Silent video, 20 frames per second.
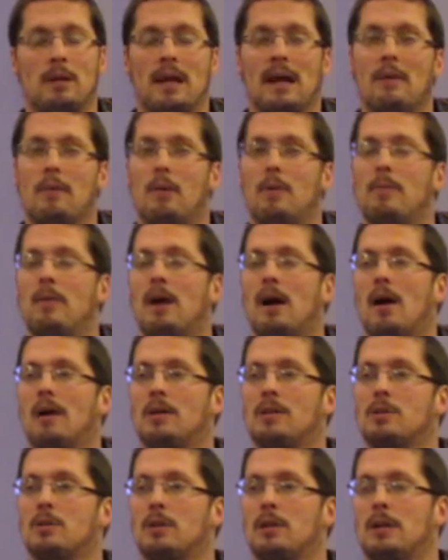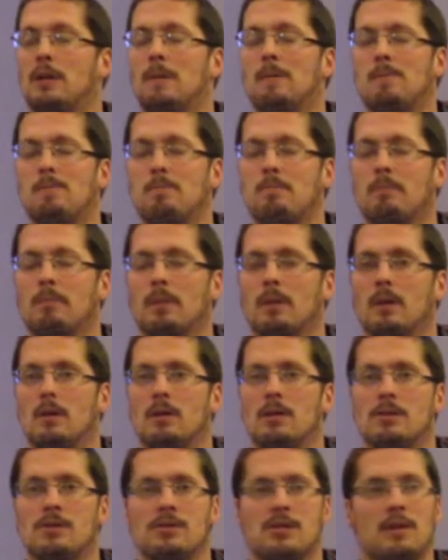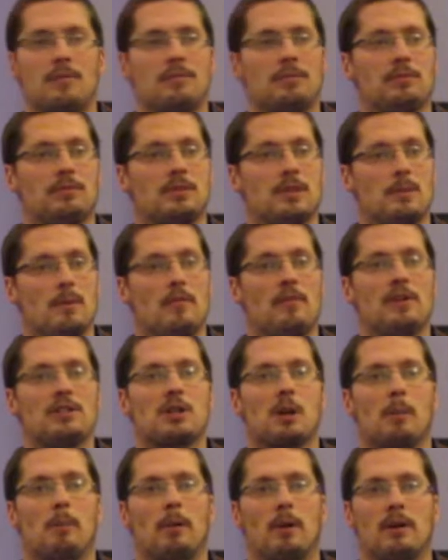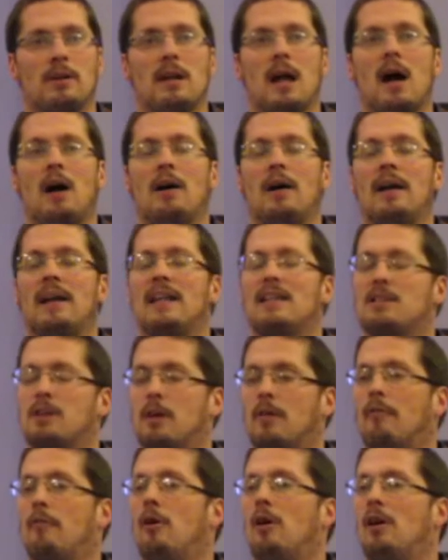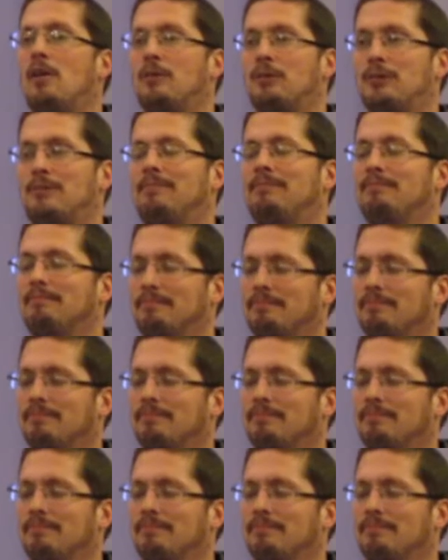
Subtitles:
But I want to be honest with you. Some of us are burned out, and it's our fault.